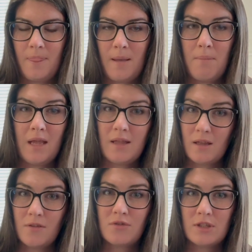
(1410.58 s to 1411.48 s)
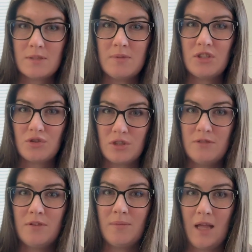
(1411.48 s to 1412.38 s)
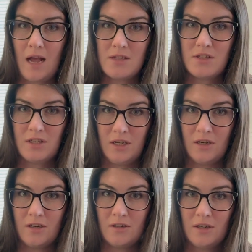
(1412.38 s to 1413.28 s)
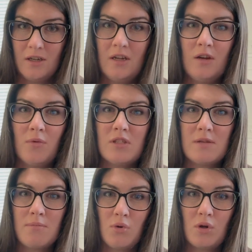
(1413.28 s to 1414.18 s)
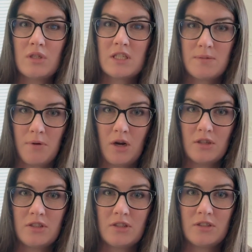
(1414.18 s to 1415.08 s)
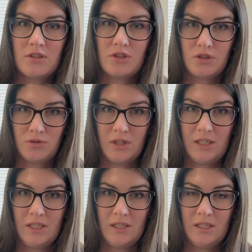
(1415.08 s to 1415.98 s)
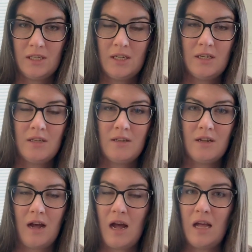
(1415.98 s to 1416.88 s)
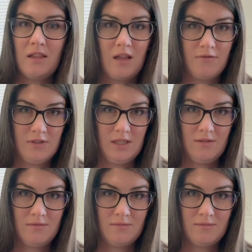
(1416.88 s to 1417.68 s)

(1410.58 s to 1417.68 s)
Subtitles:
My King of Christmas tree from last year was a more sparse tree. I loved it.